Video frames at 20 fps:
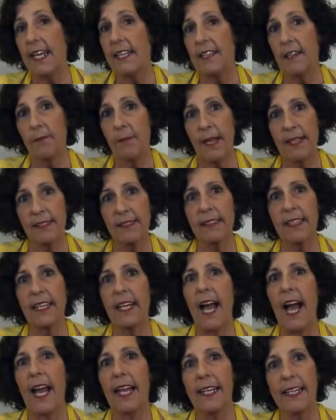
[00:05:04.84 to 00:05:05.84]
The best
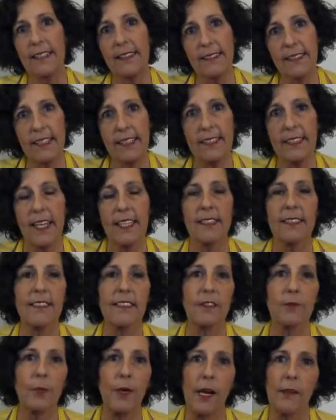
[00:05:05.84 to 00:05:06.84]
thing I can suggest
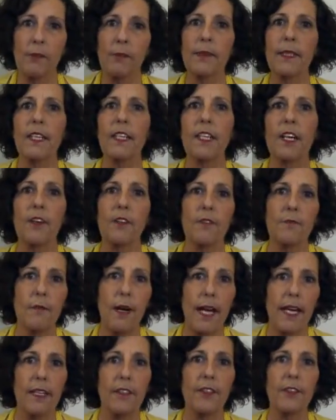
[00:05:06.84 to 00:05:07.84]
is probably to go to
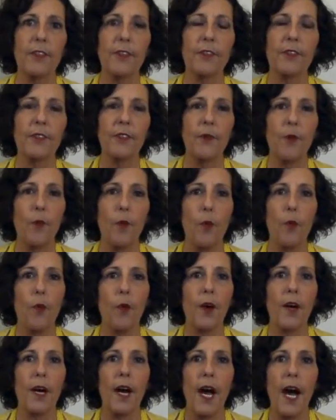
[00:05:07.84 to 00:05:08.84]
Michael's,
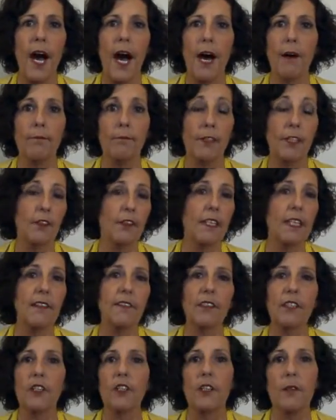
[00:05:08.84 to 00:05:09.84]
or you can
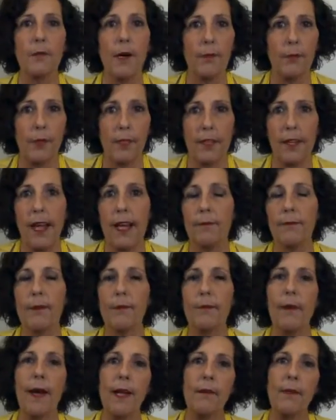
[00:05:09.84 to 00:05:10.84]
even look them up online,
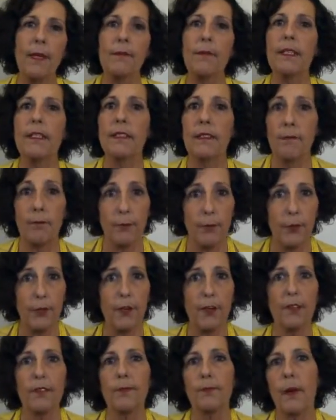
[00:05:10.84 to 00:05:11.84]
but buy maybe some
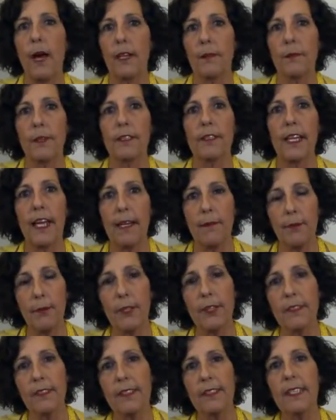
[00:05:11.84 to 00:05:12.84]
books, Polymer Clay
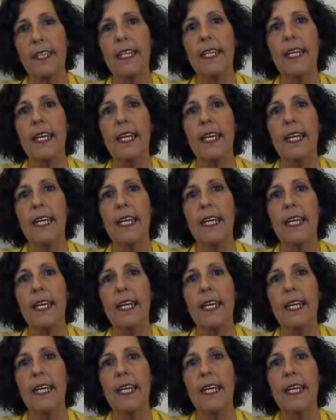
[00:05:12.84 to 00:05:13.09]
books.